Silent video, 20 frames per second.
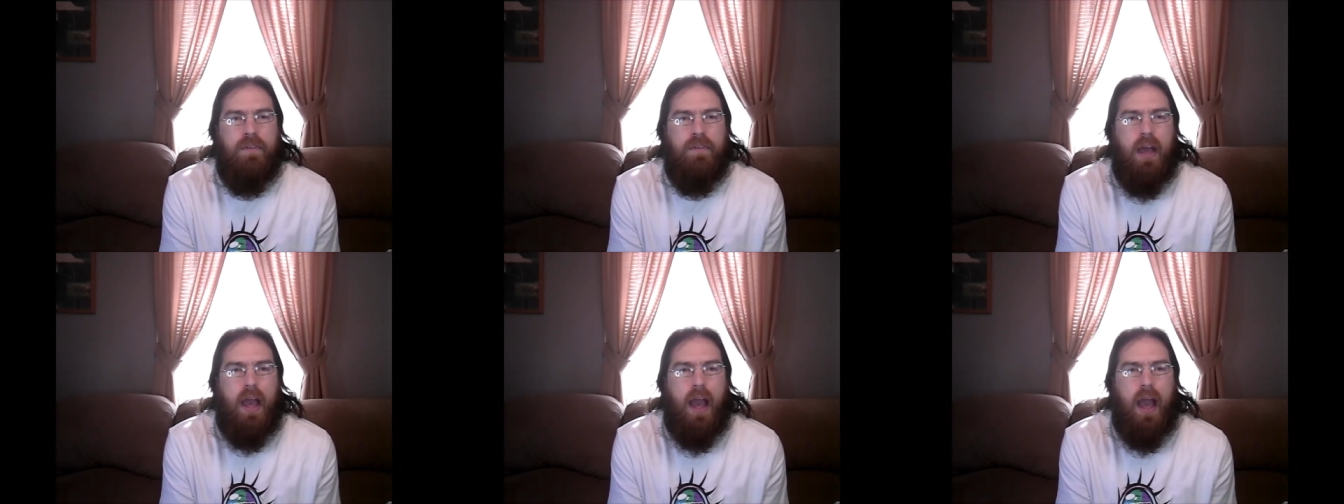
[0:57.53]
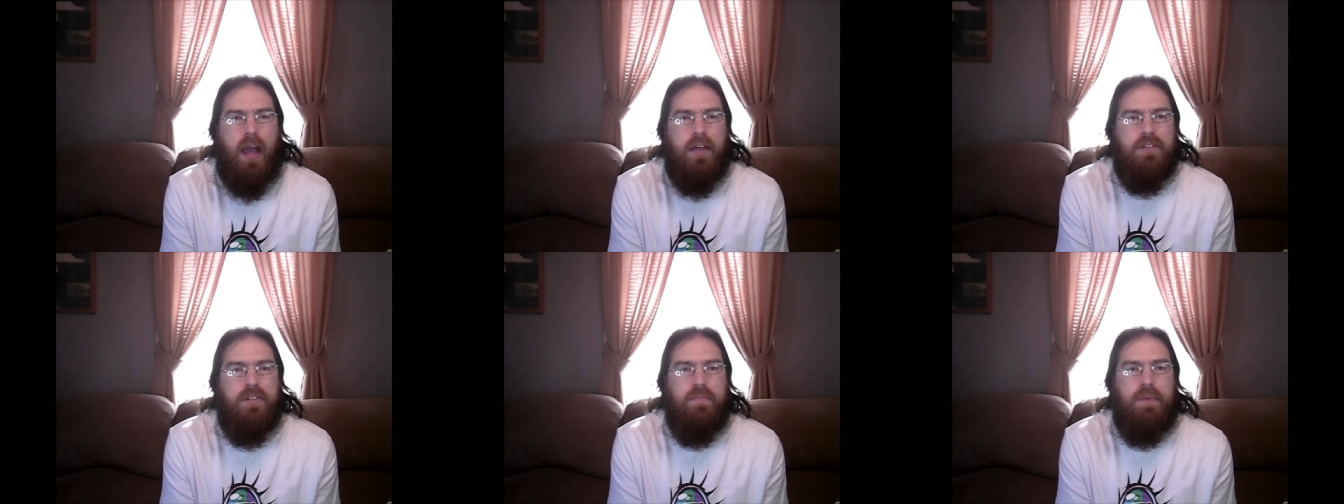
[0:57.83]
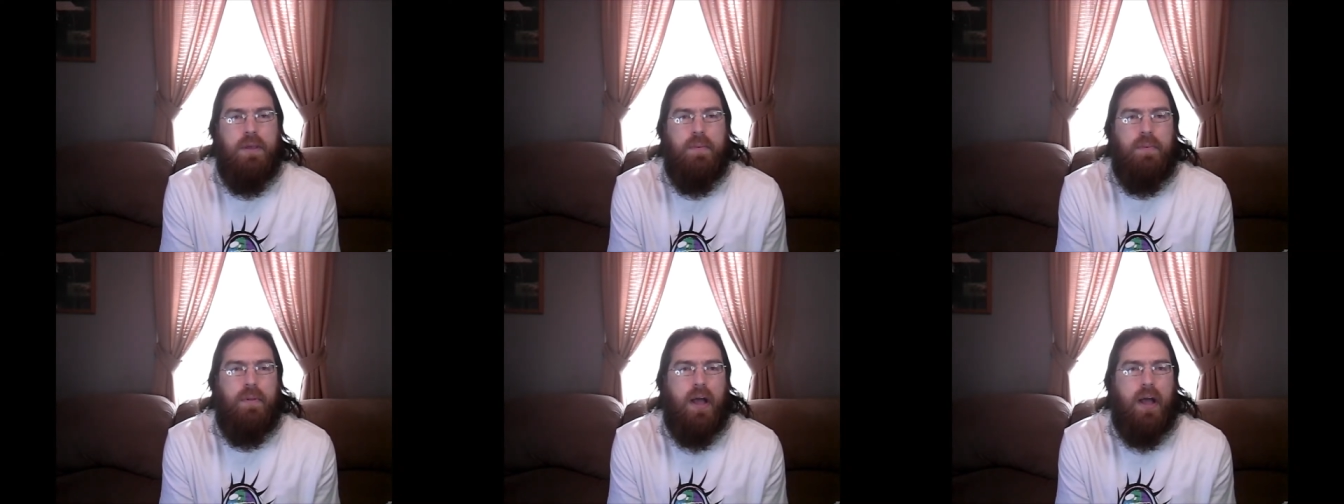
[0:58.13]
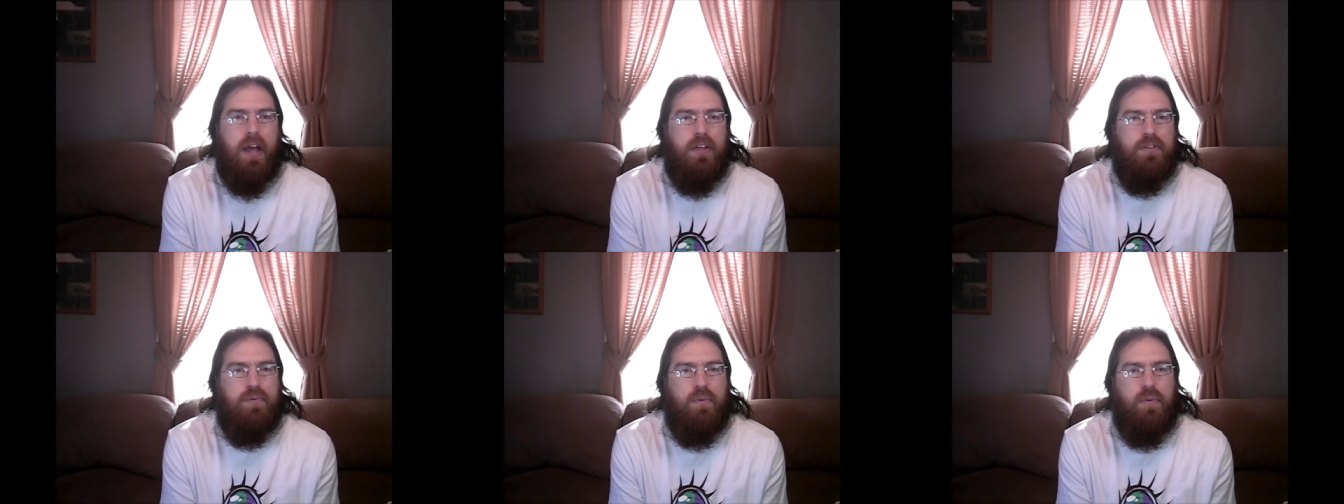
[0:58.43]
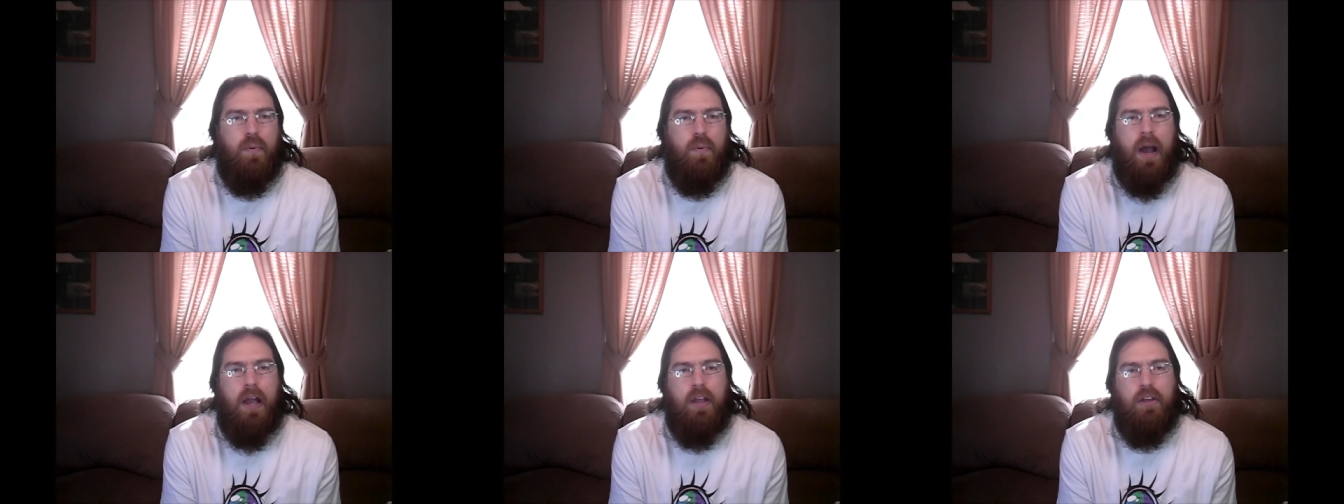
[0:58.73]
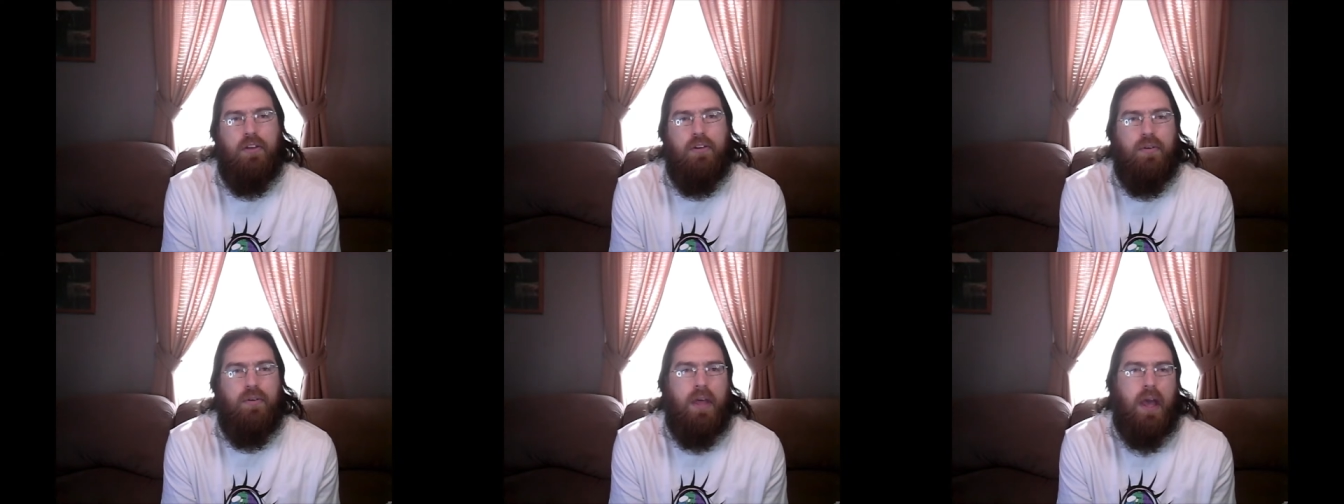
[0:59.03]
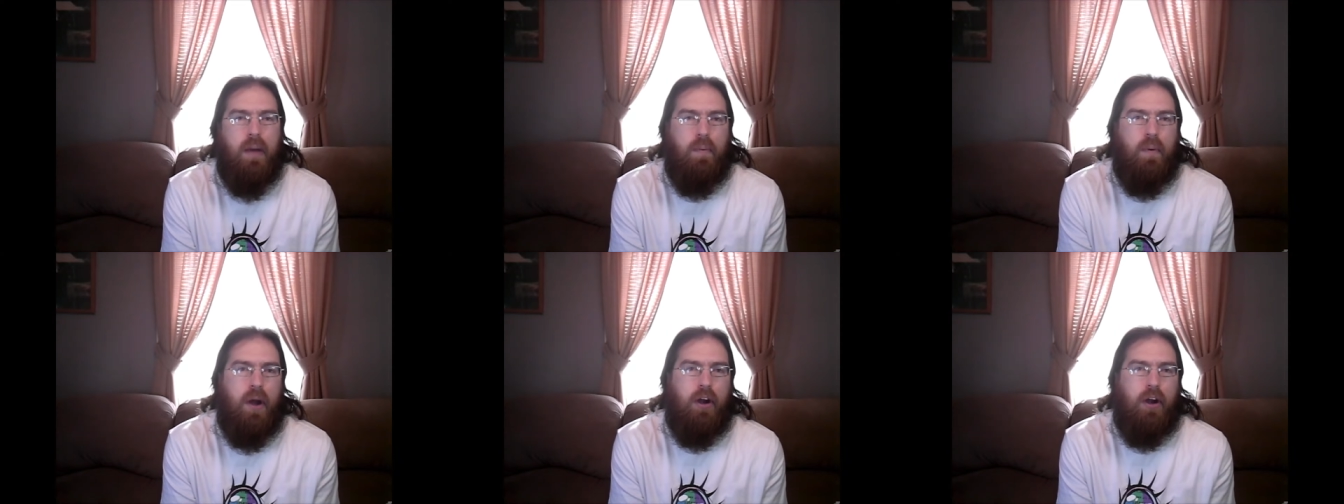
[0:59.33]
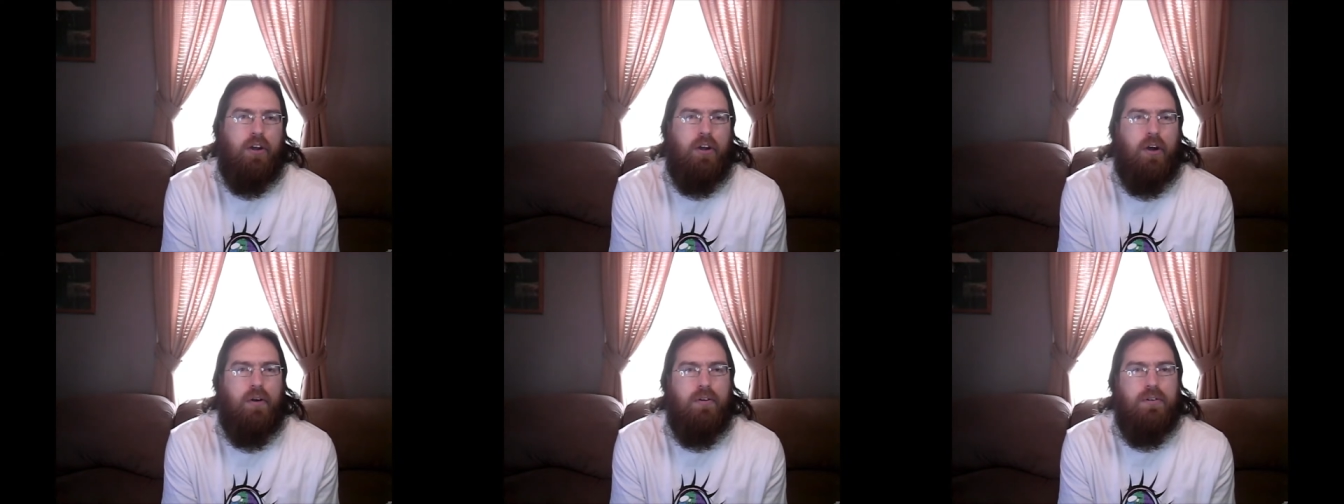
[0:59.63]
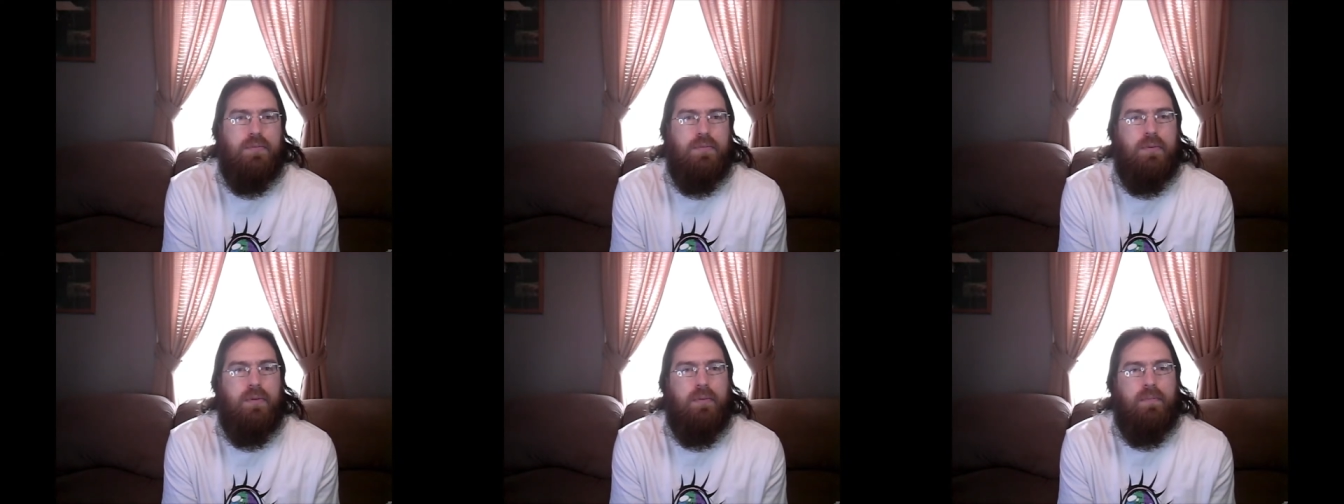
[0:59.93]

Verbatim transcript: had some people ask, well, why you do that? Why are you always...